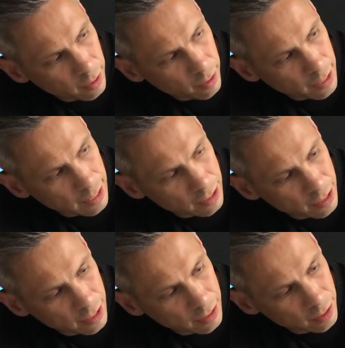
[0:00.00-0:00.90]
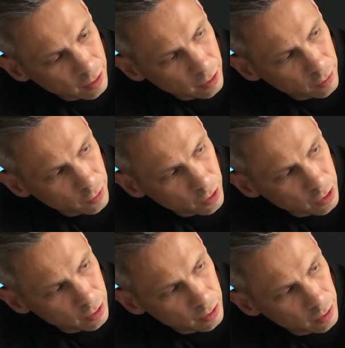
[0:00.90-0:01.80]
Analytics is fine.
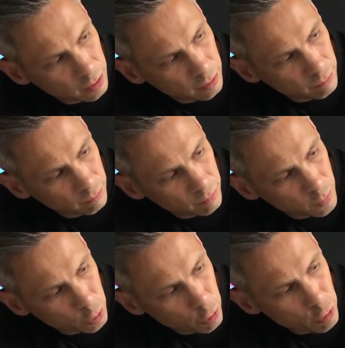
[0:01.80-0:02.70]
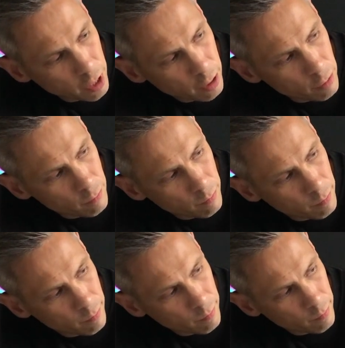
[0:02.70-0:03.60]
True tone.
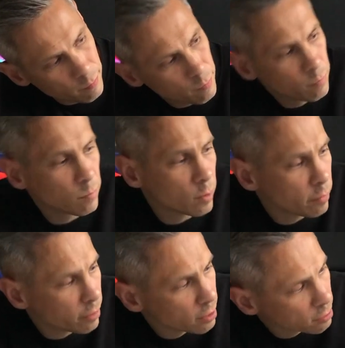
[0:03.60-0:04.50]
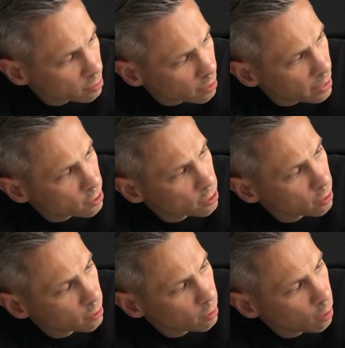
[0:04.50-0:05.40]
So that's
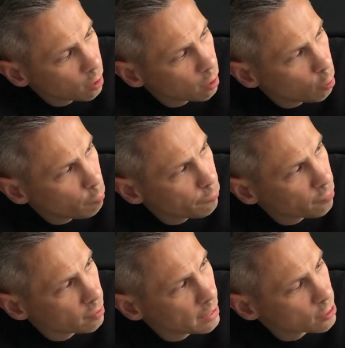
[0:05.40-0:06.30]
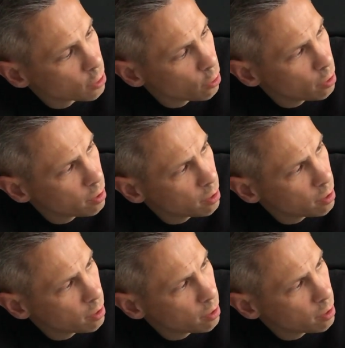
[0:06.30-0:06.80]
off, that's on.